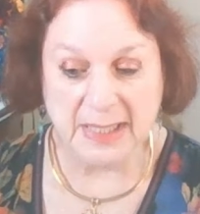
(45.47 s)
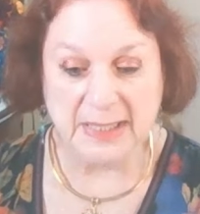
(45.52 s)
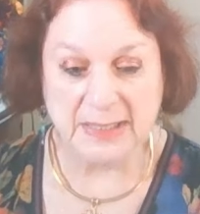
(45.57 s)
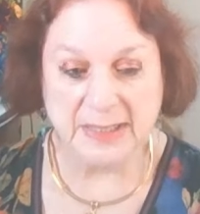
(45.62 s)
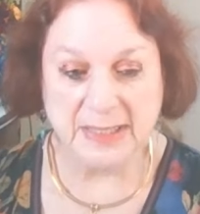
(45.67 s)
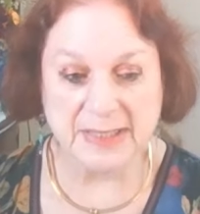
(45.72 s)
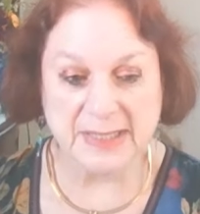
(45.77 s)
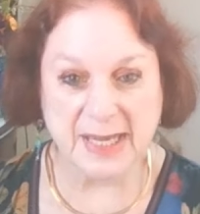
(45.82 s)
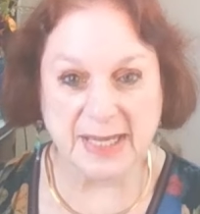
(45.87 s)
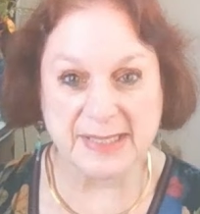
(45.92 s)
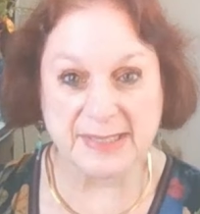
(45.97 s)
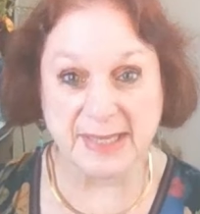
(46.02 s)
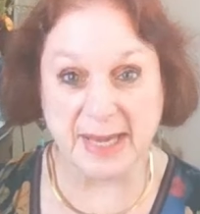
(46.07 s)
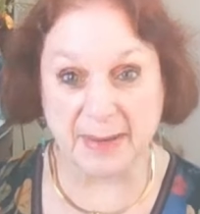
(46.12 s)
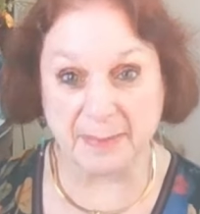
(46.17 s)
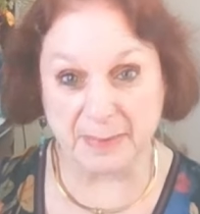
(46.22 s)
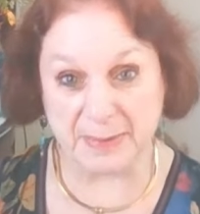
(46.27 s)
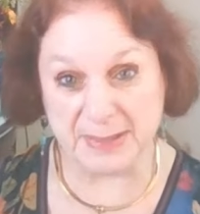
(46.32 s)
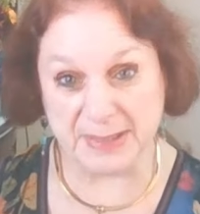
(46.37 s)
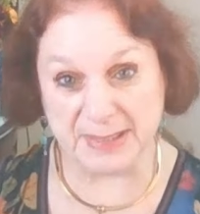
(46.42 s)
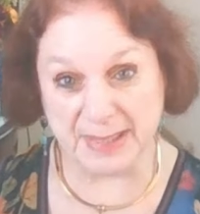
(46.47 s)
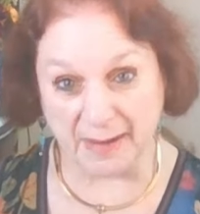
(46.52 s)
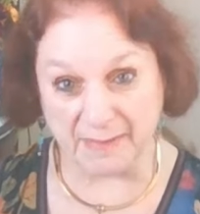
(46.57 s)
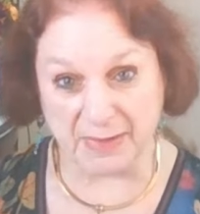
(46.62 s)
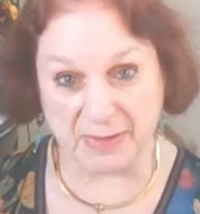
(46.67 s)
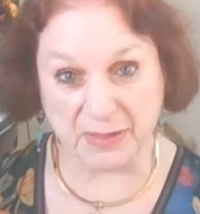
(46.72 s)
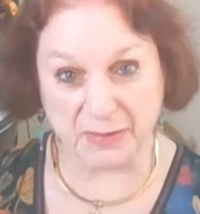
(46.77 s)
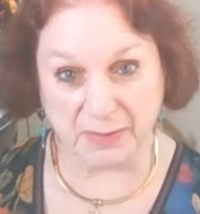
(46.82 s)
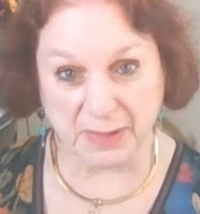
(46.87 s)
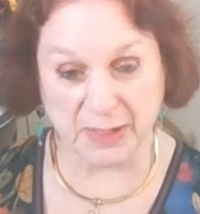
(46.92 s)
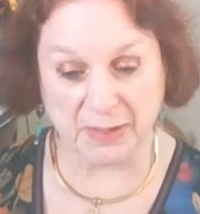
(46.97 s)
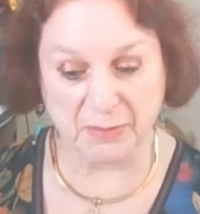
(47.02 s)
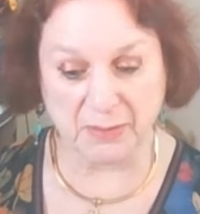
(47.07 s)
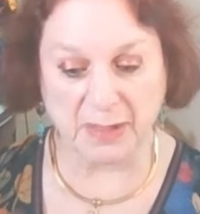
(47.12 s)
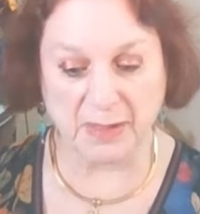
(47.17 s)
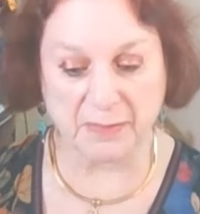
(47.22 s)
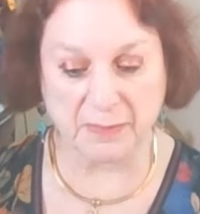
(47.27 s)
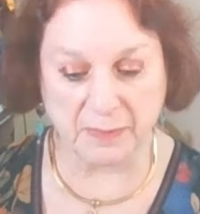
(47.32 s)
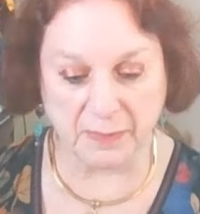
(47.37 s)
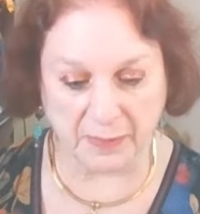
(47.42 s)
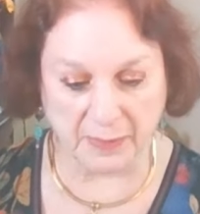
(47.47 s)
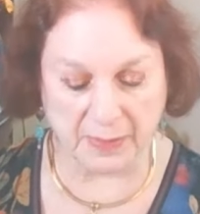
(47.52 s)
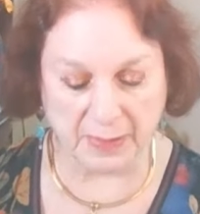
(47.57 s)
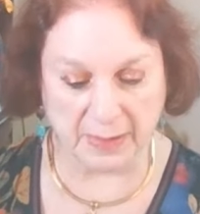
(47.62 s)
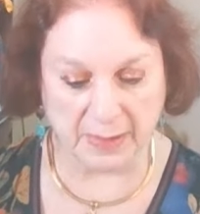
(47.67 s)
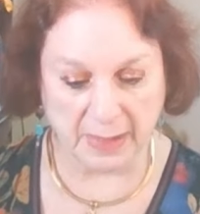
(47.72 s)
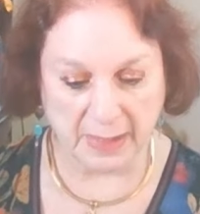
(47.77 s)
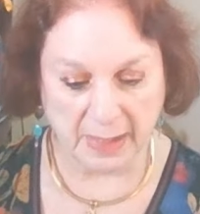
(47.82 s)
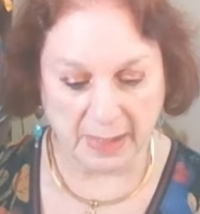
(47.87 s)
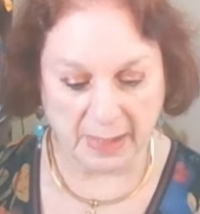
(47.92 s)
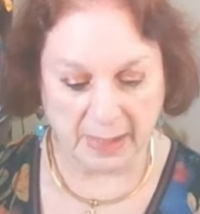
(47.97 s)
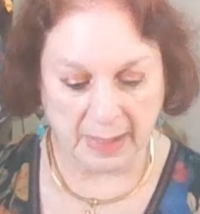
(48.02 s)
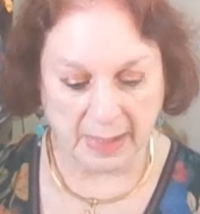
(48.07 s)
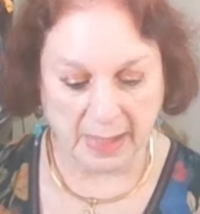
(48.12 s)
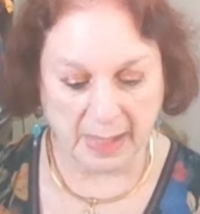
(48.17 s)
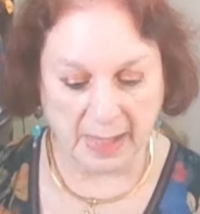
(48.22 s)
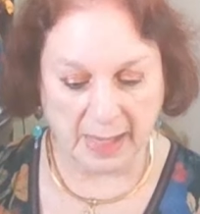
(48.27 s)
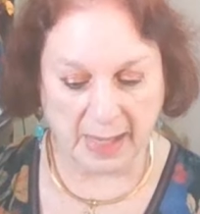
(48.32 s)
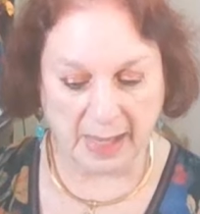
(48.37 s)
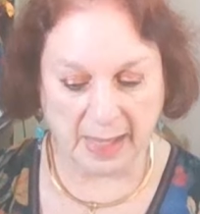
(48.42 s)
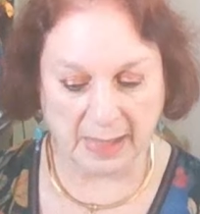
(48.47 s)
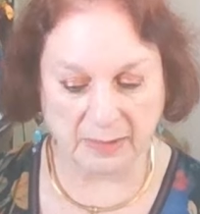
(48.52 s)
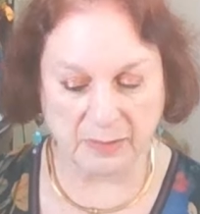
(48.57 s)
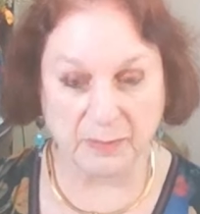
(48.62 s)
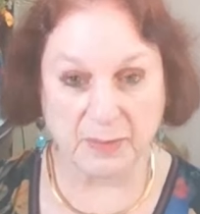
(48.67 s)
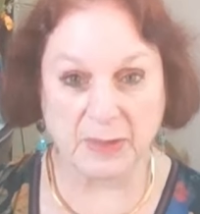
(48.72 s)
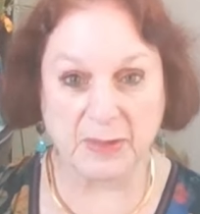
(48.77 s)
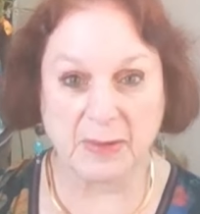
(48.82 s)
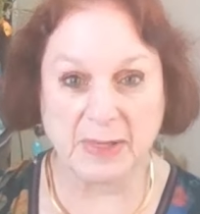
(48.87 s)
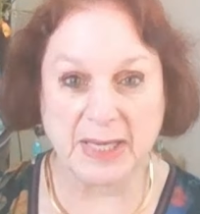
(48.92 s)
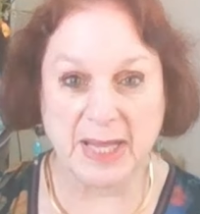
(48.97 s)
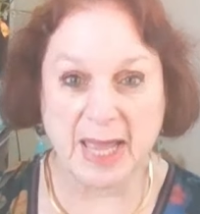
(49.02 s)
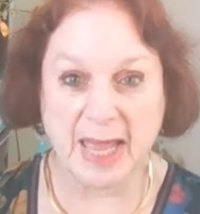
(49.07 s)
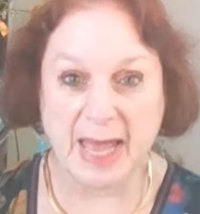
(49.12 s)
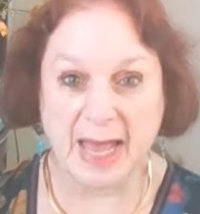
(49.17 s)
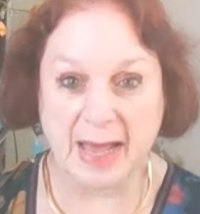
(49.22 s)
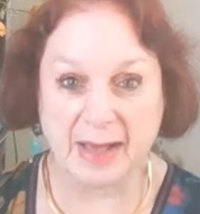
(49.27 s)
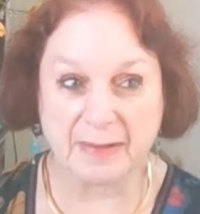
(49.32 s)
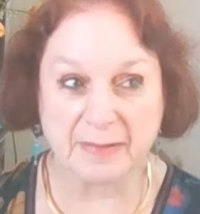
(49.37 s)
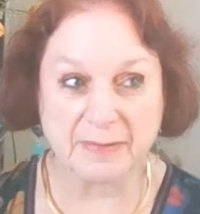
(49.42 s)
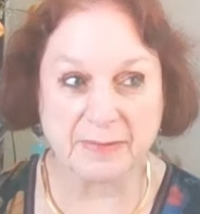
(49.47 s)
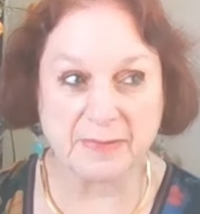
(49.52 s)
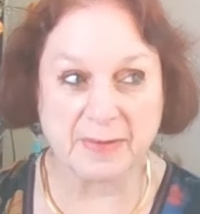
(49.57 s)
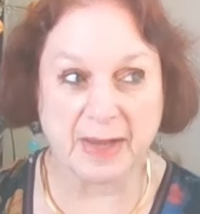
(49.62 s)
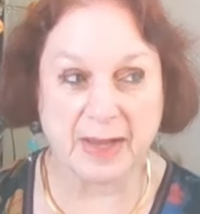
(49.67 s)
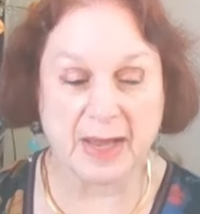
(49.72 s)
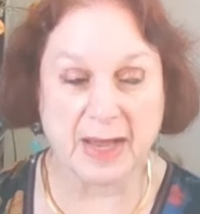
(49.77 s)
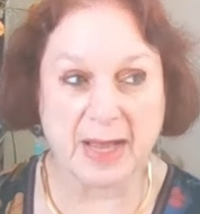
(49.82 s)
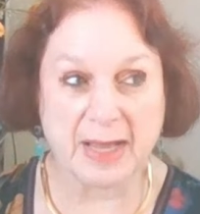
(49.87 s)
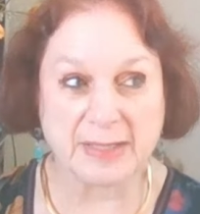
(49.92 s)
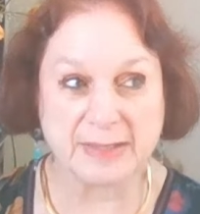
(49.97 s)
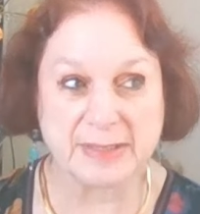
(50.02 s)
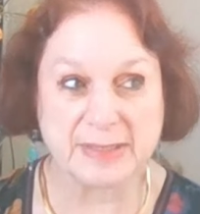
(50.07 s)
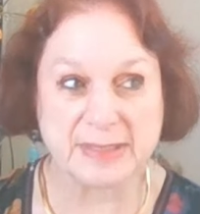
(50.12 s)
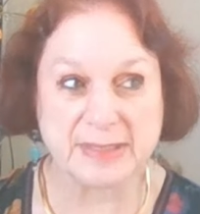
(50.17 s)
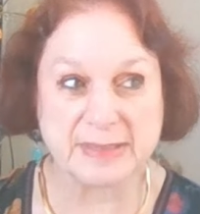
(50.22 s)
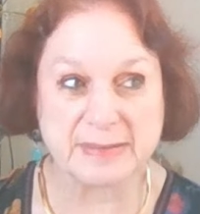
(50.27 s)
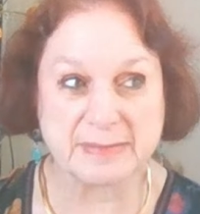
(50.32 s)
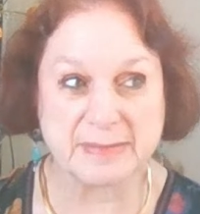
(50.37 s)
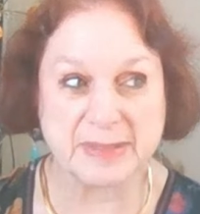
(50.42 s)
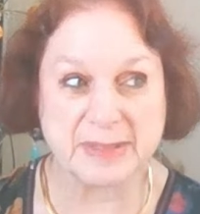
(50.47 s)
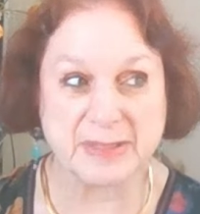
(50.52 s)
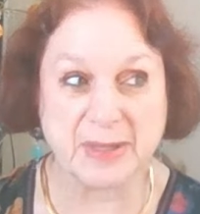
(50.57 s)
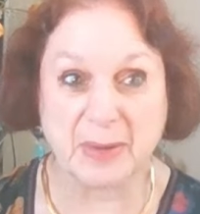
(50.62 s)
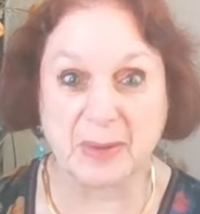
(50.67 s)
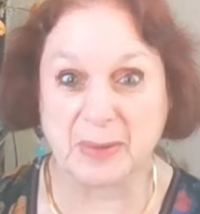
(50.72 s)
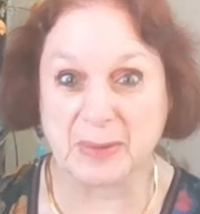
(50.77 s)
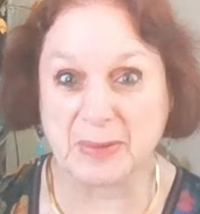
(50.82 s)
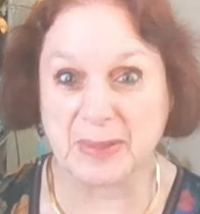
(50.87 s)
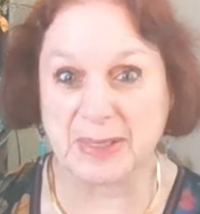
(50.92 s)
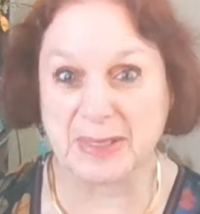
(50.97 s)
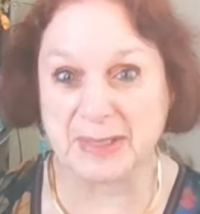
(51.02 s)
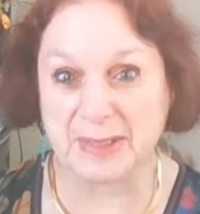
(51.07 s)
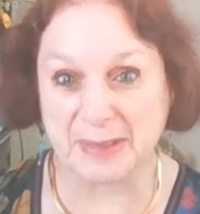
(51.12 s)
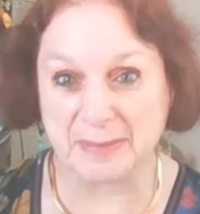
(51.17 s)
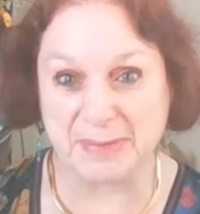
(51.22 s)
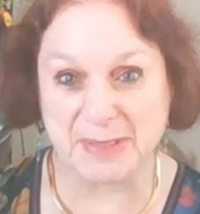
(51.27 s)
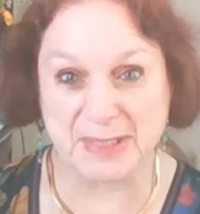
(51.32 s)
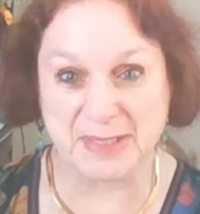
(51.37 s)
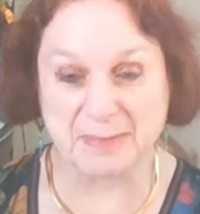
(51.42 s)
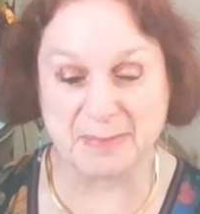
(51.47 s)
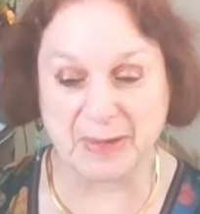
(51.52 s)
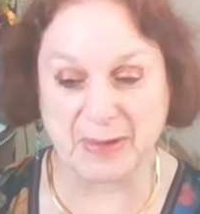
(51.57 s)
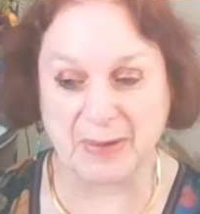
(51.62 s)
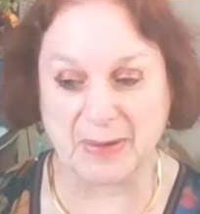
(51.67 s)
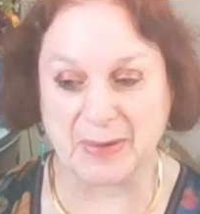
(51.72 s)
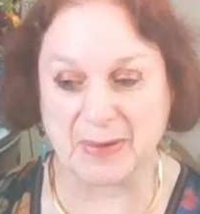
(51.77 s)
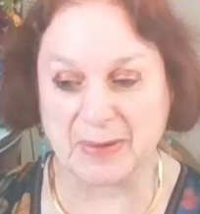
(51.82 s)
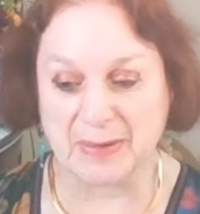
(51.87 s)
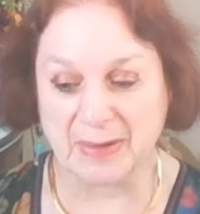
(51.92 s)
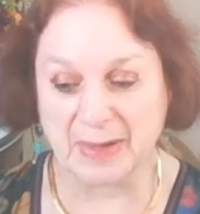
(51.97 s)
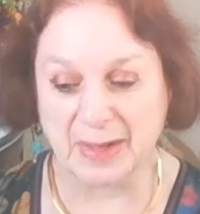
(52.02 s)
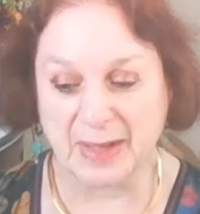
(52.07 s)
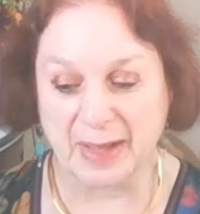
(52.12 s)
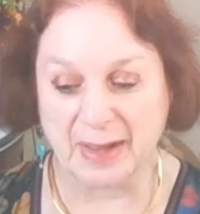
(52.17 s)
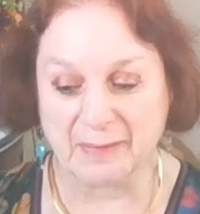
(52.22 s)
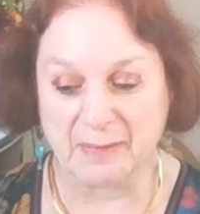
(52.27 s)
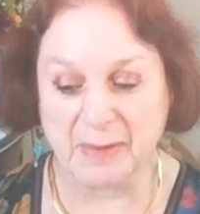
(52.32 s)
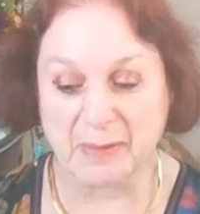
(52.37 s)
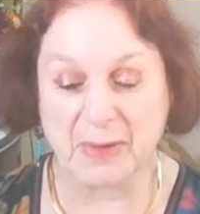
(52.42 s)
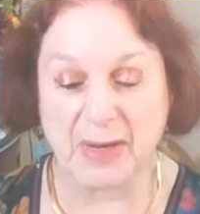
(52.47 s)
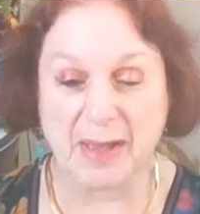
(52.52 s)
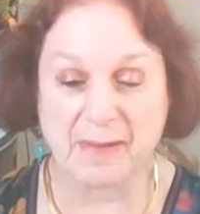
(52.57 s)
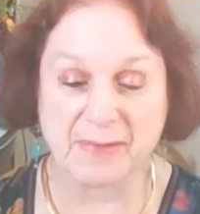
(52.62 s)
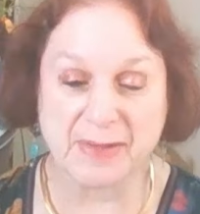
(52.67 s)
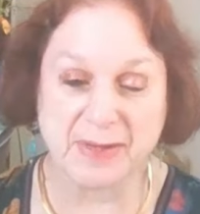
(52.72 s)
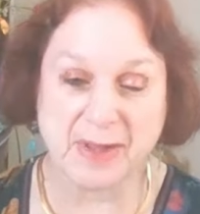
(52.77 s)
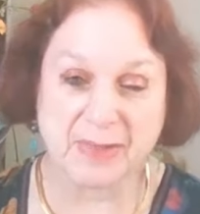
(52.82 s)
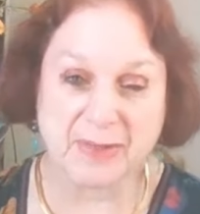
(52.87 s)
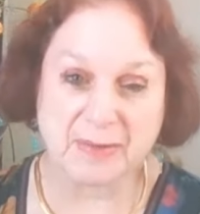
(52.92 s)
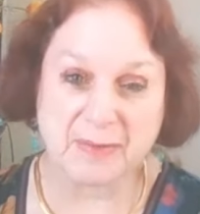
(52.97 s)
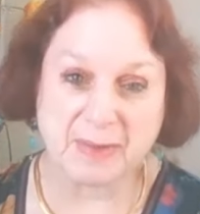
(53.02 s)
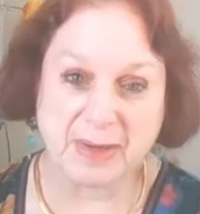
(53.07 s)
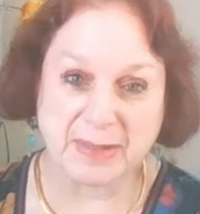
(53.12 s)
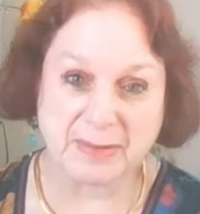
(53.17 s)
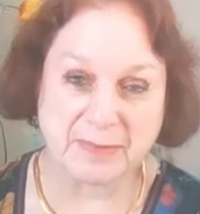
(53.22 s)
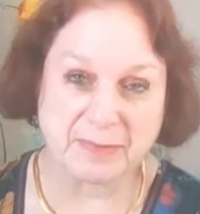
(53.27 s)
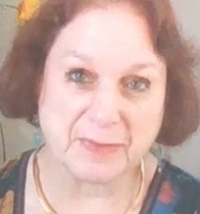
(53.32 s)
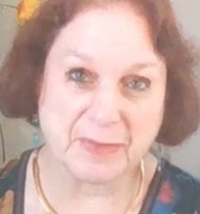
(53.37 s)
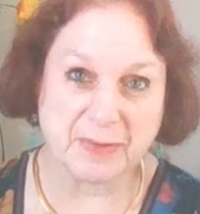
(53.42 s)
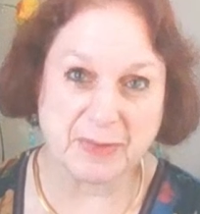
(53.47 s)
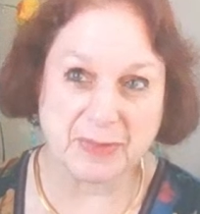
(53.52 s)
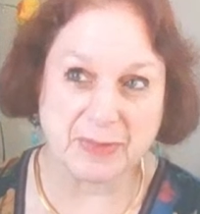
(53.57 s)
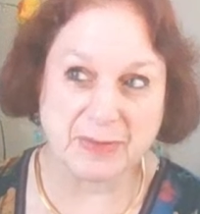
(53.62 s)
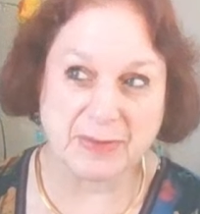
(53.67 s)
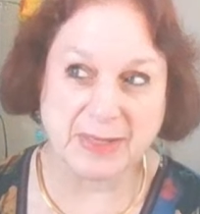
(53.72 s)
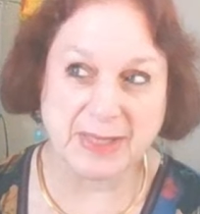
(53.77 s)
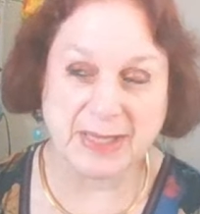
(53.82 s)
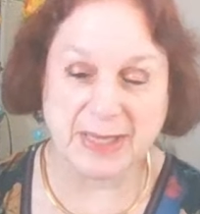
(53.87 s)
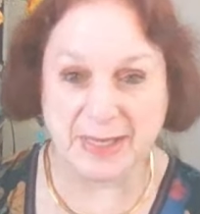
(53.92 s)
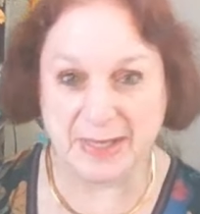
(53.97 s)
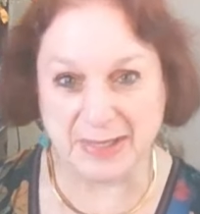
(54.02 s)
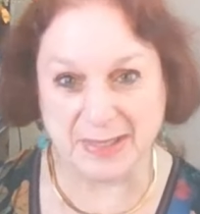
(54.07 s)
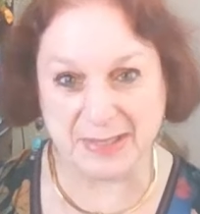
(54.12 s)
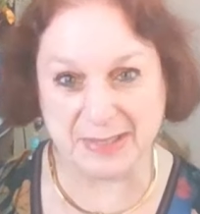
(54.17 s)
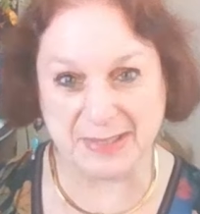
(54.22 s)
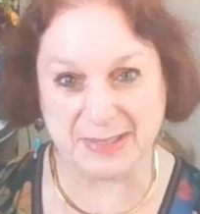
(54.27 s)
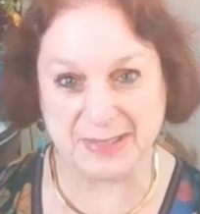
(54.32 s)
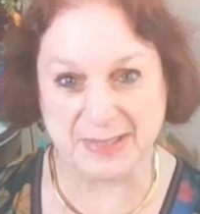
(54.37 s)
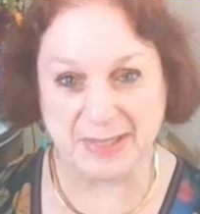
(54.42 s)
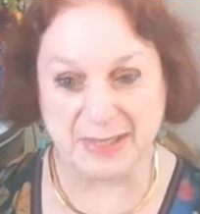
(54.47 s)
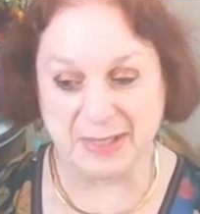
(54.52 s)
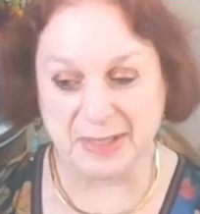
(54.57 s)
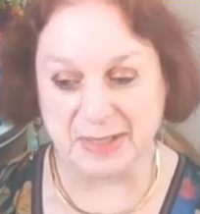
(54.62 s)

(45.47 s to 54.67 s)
Today is April 7th, 2024, and we're going to have a solar eclipse tomorrow. We won't have another one for 30 years.